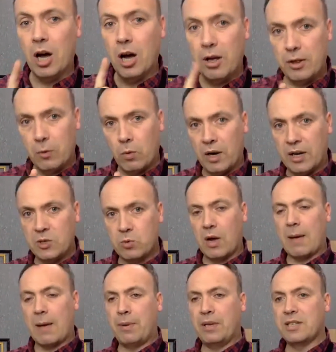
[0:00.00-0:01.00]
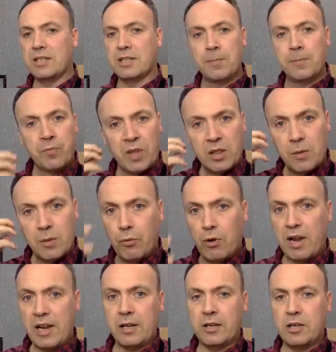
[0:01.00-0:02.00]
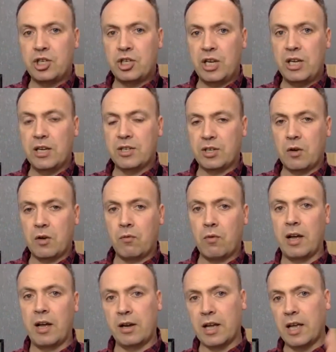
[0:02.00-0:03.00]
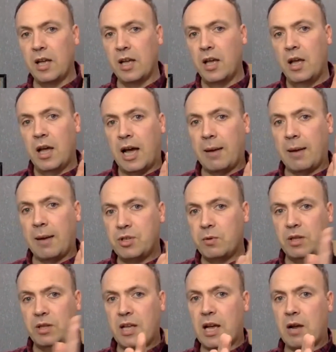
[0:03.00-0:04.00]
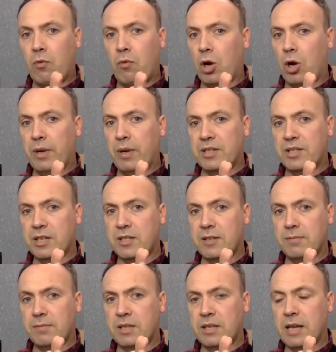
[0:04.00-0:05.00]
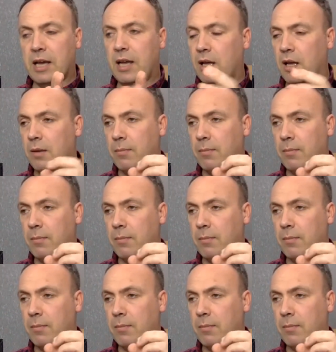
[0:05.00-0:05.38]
Otherwise, what happens is the brain can cheat us and go, right, okay, I'm doing the aerobic system today.